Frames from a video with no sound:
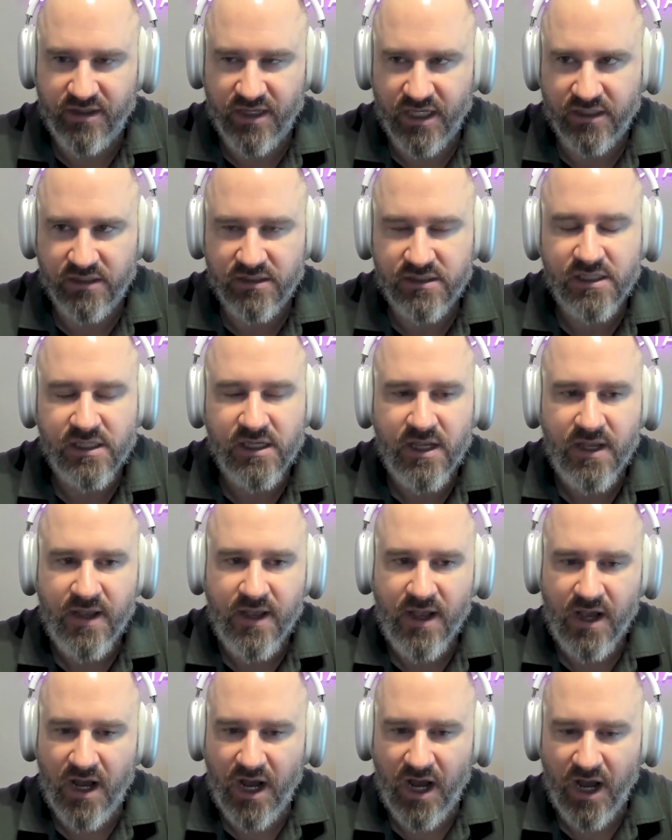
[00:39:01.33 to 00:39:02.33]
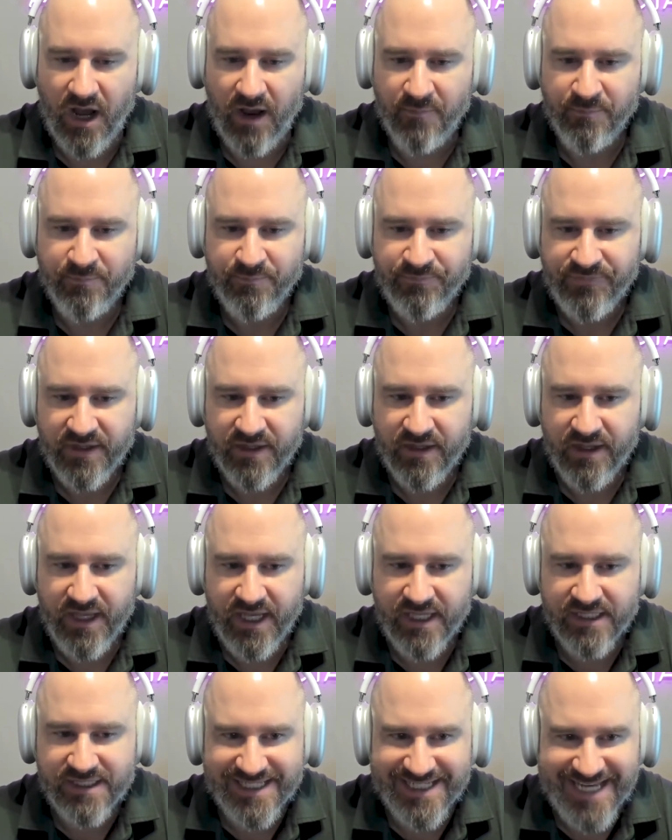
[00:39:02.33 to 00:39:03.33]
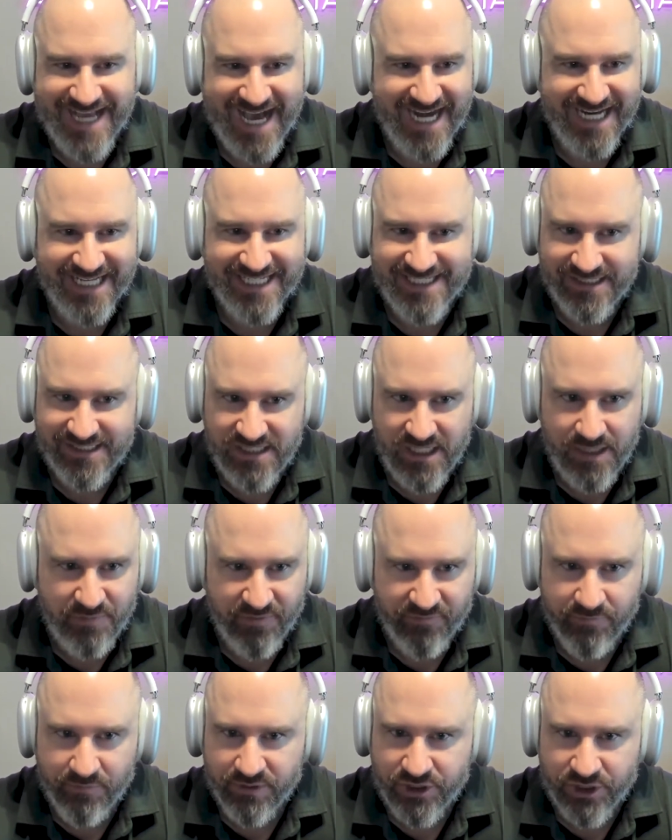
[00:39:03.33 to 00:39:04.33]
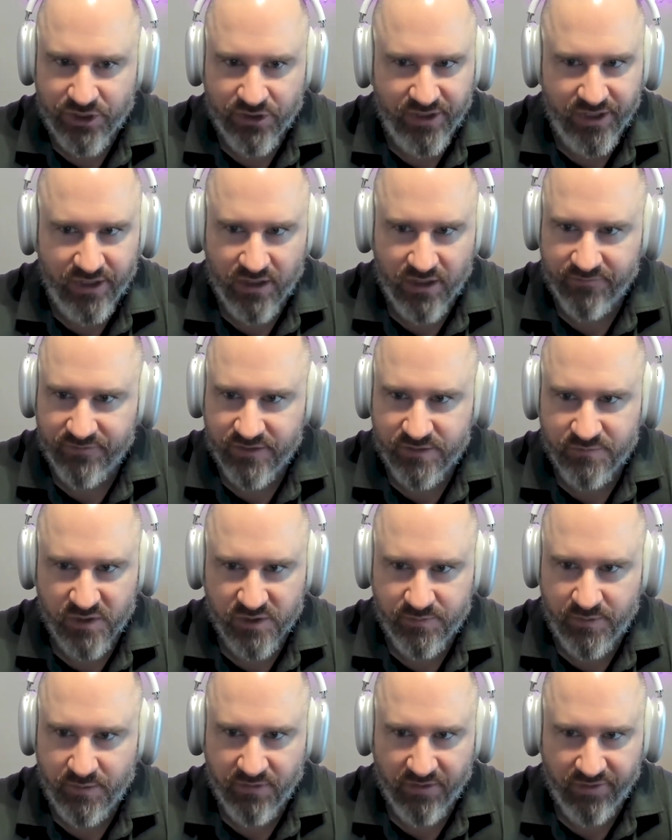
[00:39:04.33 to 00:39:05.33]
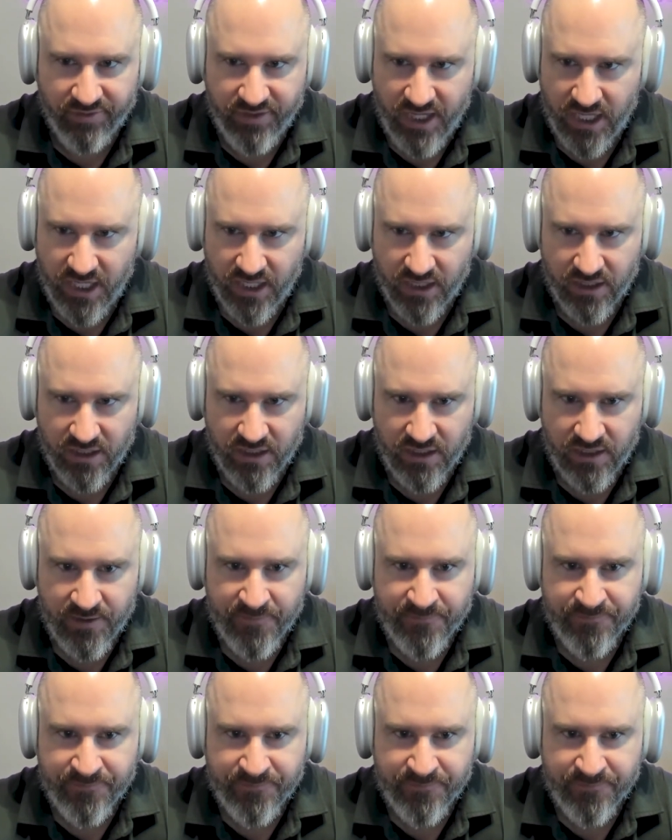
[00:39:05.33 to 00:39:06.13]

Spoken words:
to things. It's not as steep of a maturity curve as most people think.